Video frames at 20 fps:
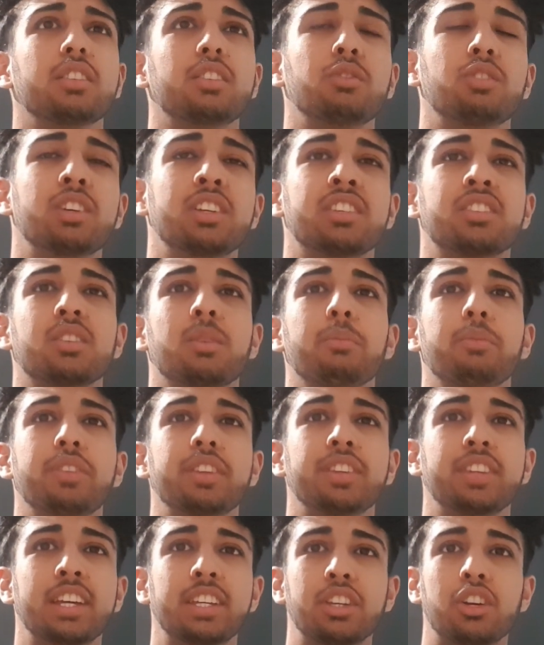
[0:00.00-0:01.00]
is
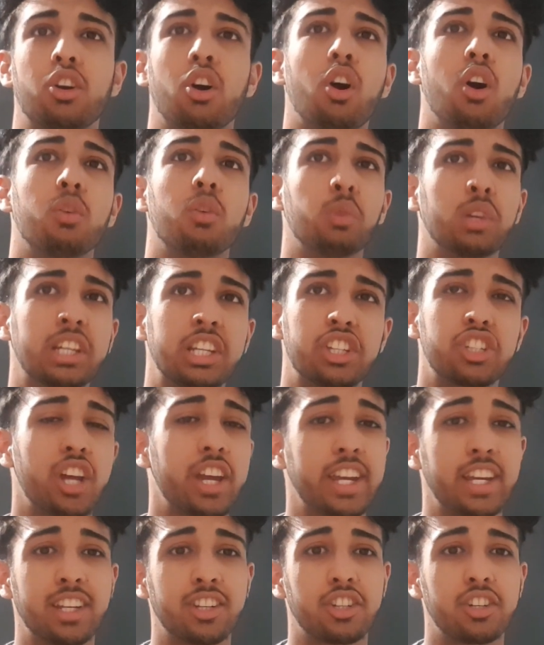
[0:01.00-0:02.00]
something that you can't really
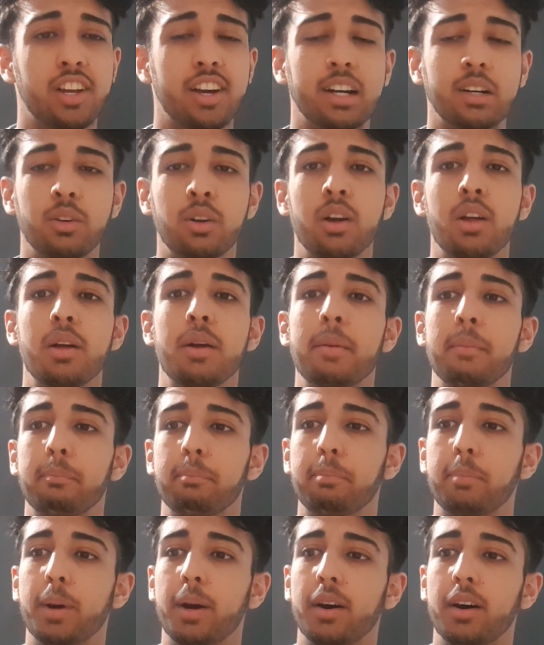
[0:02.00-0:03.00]
change now,
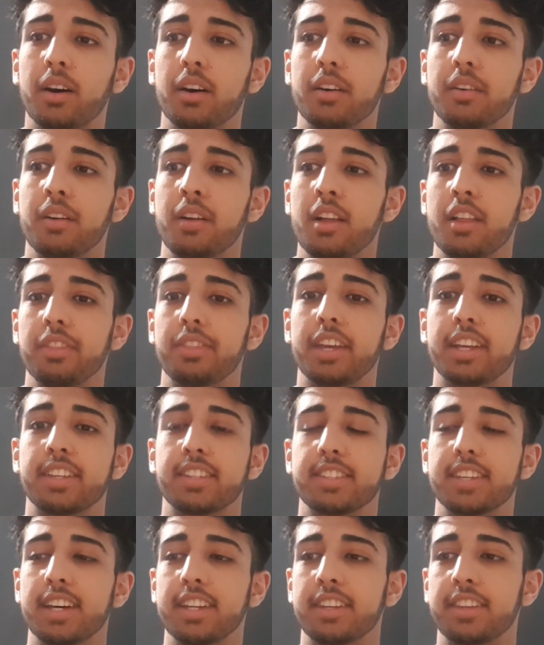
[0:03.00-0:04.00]
but they
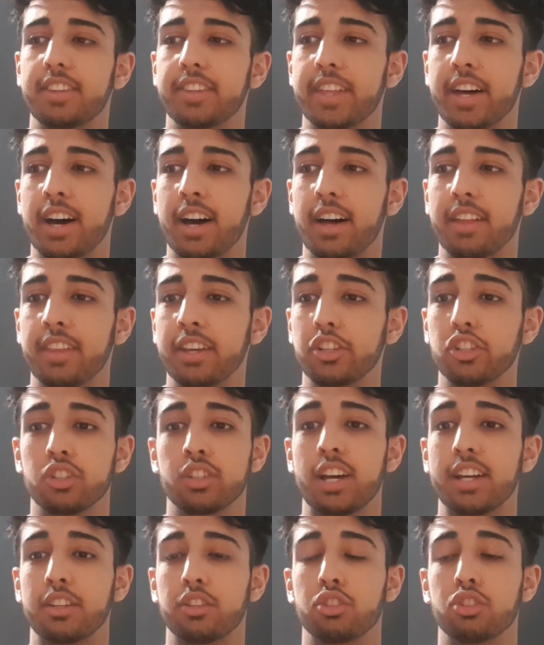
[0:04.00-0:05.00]
said that they just
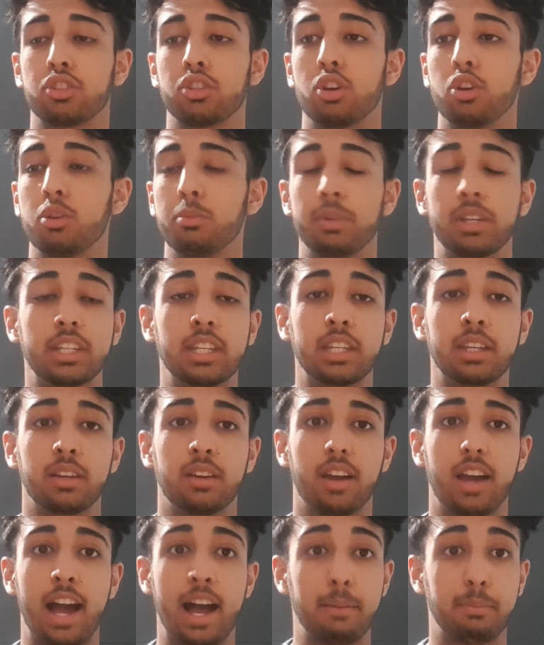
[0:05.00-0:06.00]
had so many
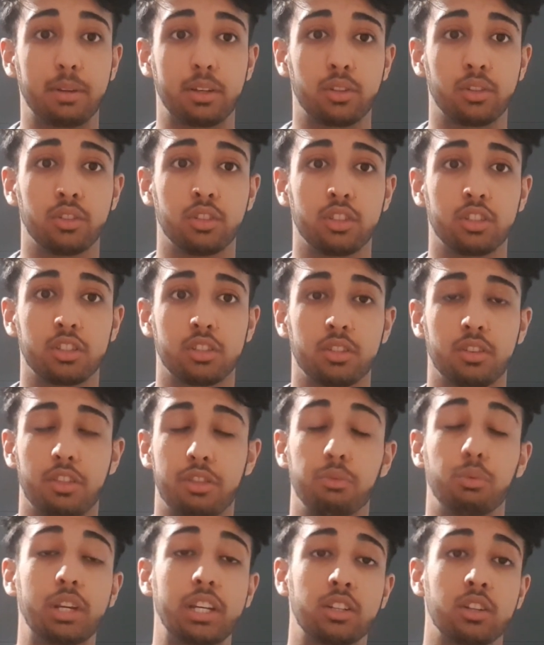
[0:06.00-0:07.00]
applicants,
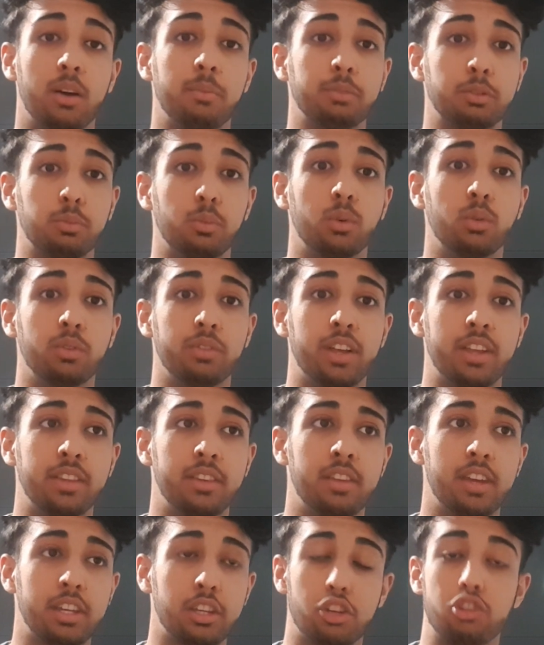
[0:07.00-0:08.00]
3 times more than
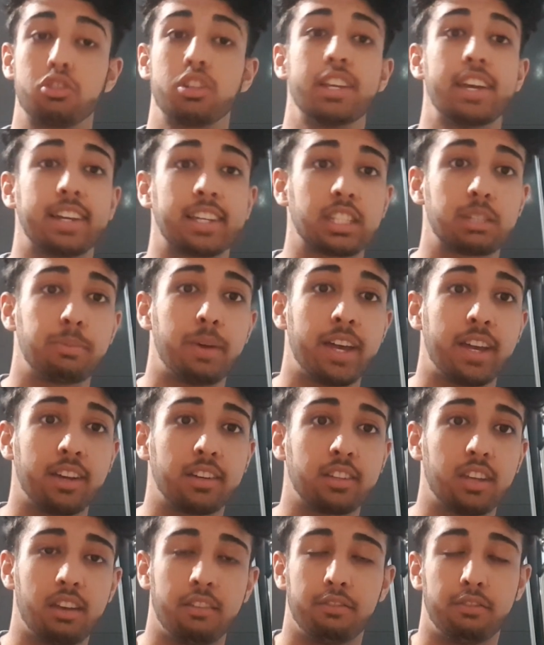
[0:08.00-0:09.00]
they usually
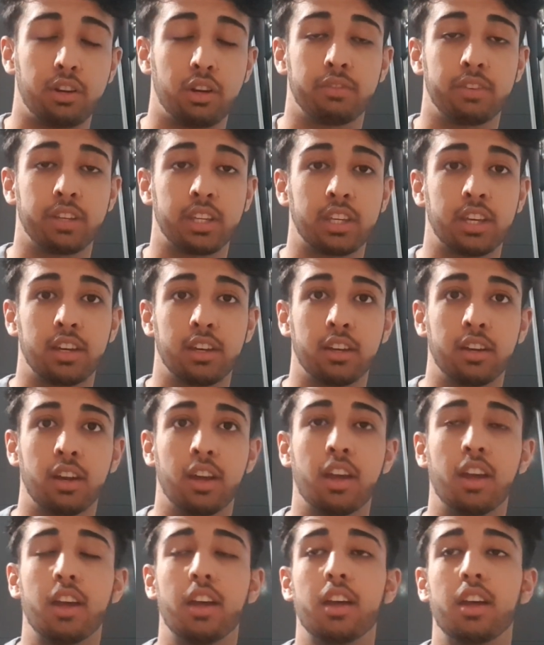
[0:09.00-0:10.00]
expect every other year.
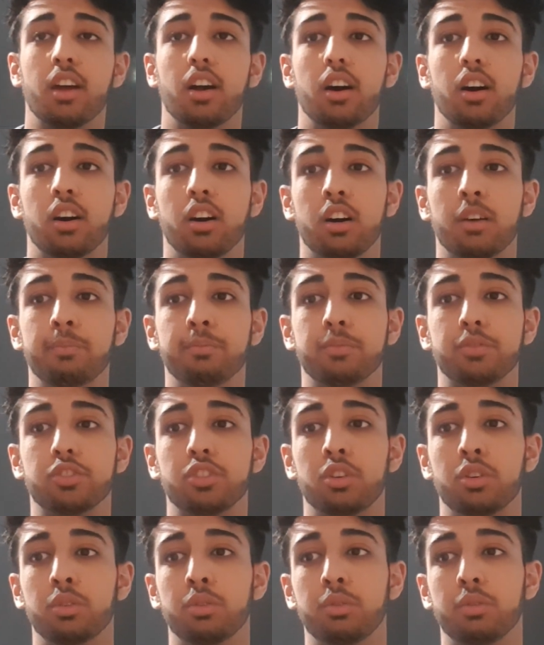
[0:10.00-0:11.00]

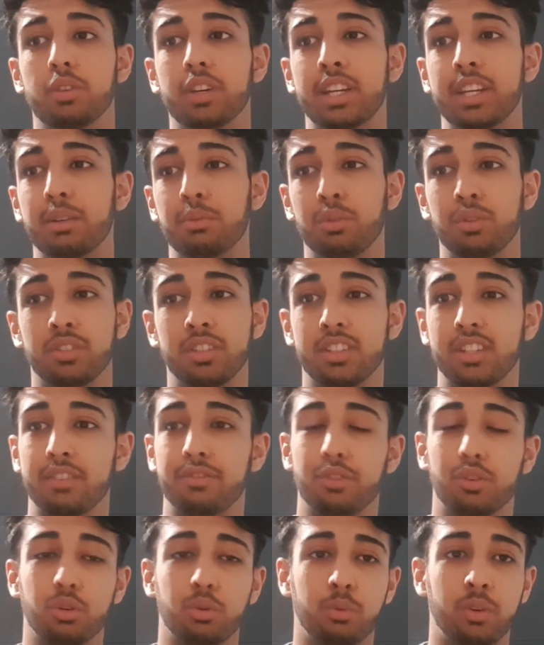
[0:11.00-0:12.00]
So it was a
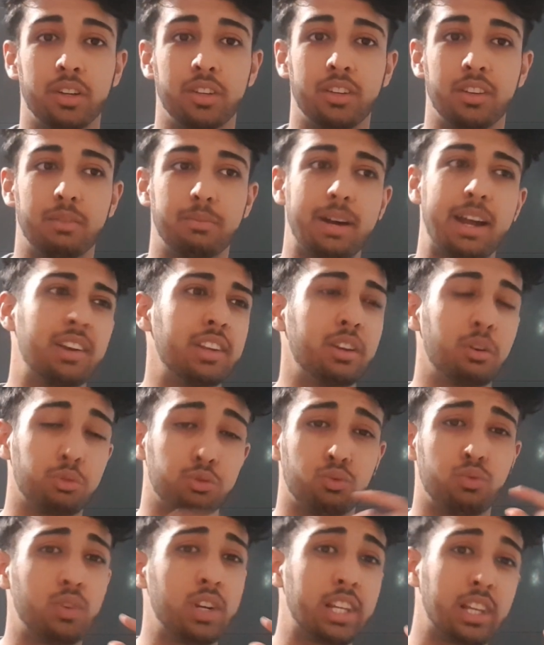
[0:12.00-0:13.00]
difficult one. Apparently, I was
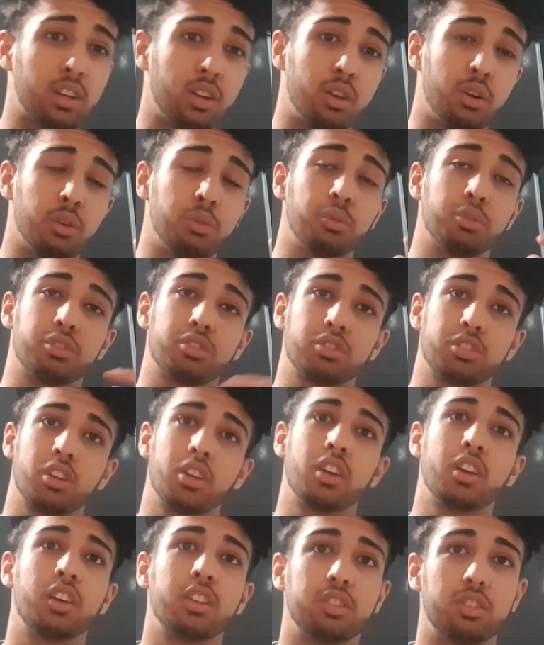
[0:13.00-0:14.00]
really close
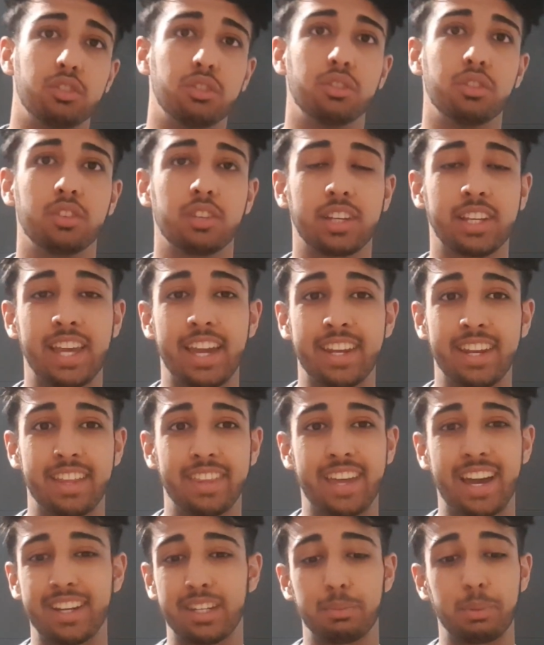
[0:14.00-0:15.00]
to getting it, and they
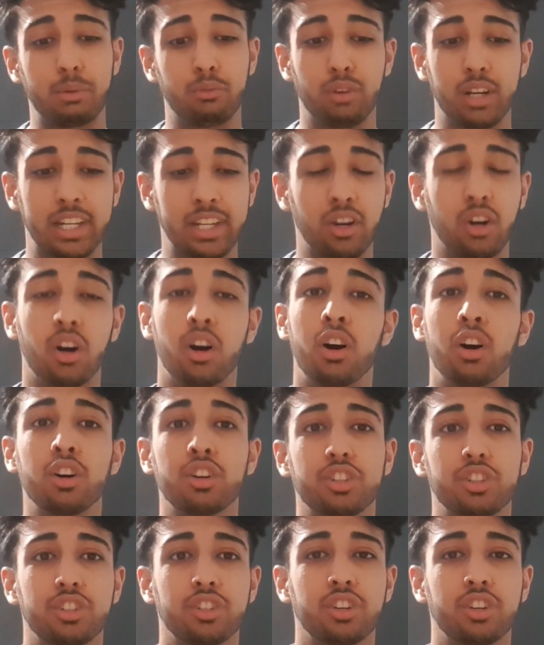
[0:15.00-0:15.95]
had to be really harsh